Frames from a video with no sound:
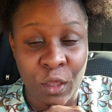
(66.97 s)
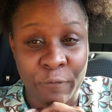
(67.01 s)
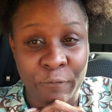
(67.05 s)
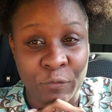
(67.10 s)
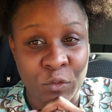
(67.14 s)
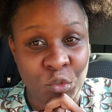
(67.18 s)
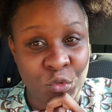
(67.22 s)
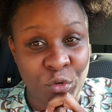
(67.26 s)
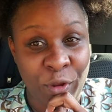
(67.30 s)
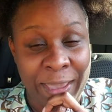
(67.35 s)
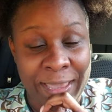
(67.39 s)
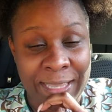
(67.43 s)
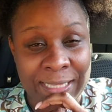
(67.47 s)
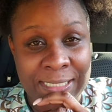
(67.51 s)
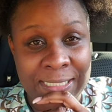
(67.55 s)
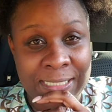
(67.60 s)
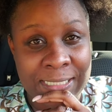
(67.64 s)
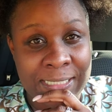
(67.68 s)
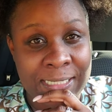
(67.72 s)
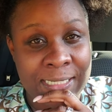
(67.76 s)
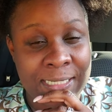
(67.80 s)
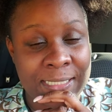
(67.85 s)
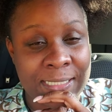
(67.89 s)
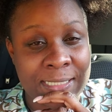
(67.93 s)
of trying
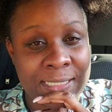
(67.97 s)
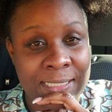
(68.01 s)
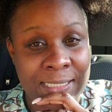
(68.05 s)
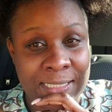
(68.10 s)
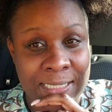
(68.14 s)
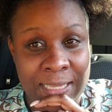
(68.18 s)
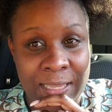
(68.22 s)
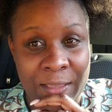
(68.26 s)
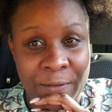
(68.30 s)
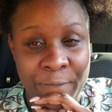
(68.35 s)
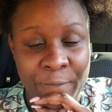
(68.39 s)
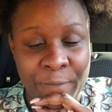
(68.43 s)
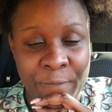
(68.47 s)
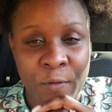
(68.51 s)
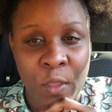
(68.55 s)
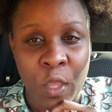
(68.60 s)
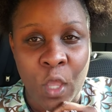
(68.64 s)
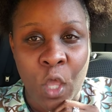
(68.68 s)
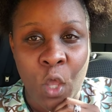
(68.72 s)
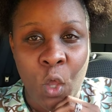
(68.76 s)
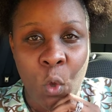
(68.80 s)
to conceive